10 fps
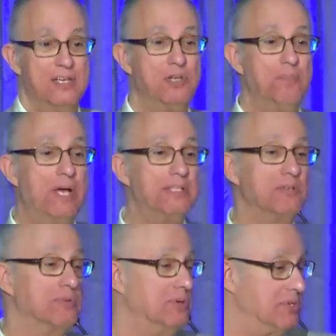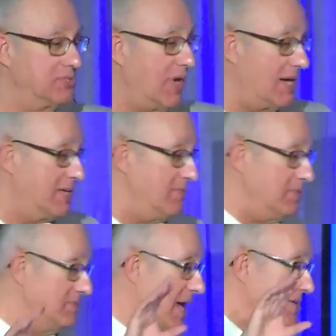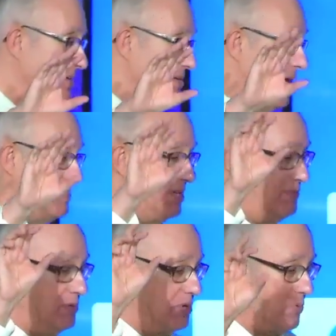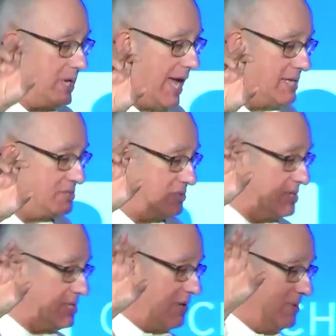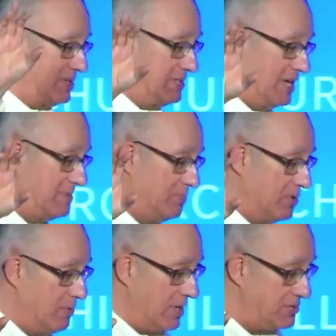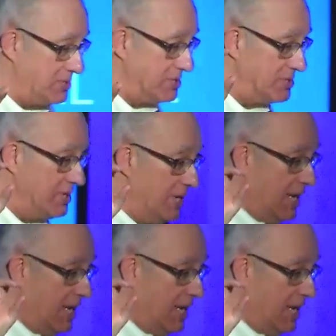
So bending the rules. So I'll give you, you know, I'm gonna give you a quick answer because I want to take more questions.